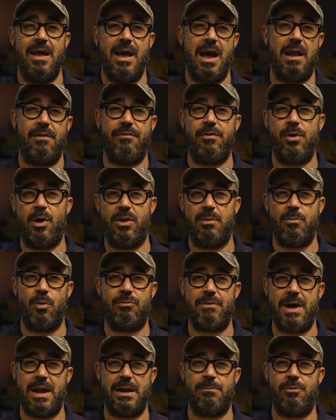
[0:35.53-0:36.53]
and a few other more
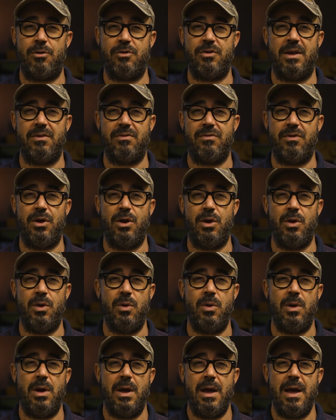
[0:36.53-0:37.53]
random projects
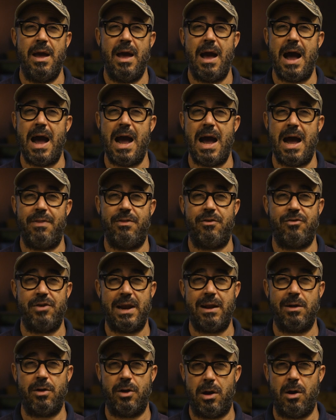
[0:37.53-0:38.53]
too. And the
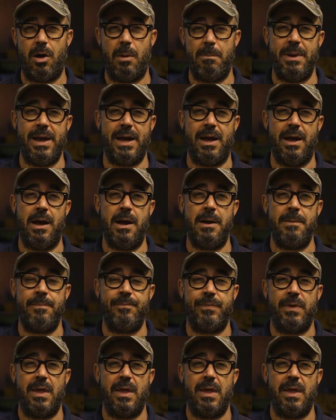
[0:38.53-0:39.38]
channel got a lot bigger.